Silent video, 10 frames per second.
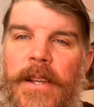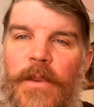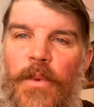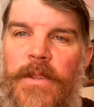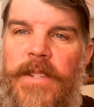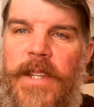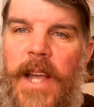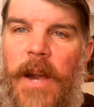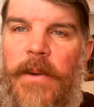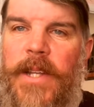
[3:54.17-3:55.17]
We'll see
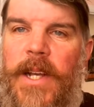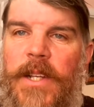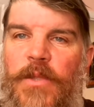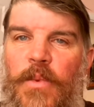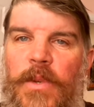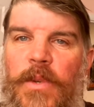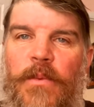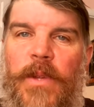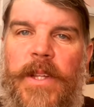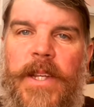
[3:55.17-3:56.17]
how it does when
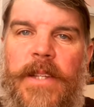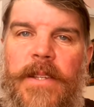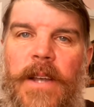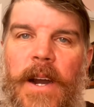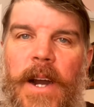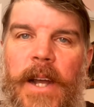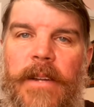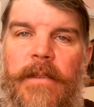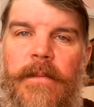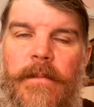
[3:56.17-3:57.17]
it really gets
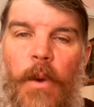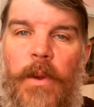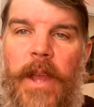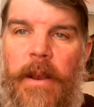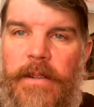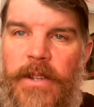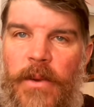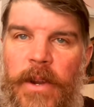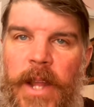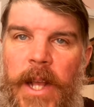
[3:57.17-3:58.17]
hot. I'm going to
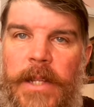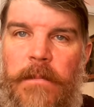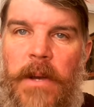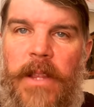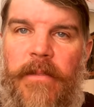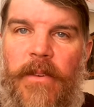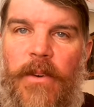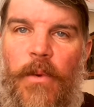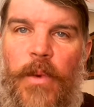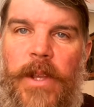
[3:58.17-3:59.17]
Arizona next month for
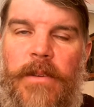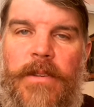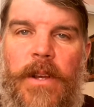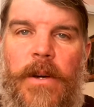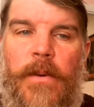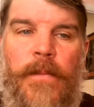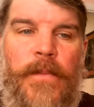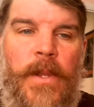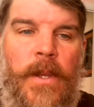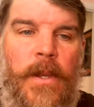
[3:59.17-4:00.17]
a week or so.
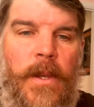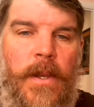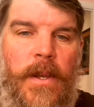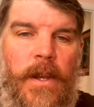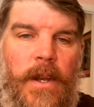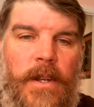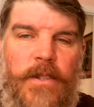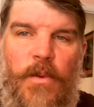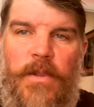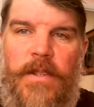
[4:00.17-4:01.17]

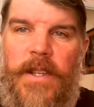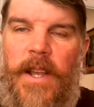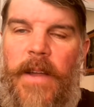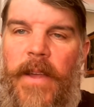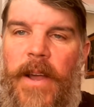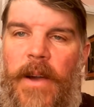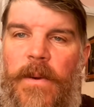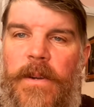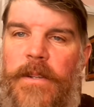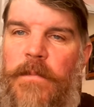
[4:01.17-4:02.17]
So we'll see how that works.